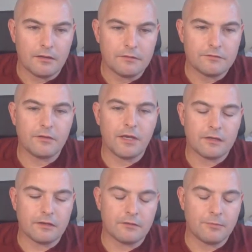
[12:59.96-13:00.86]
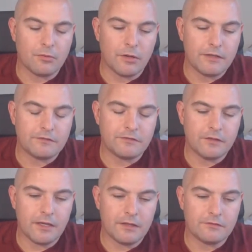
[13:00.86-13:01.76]
So yeah, it can be quite easy to
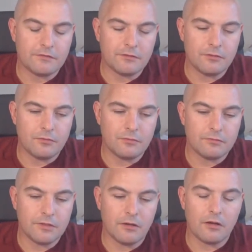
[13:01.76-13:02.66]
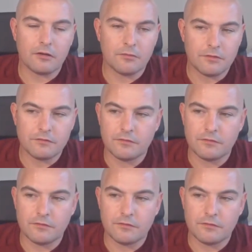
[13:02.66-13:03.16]
get into, arguments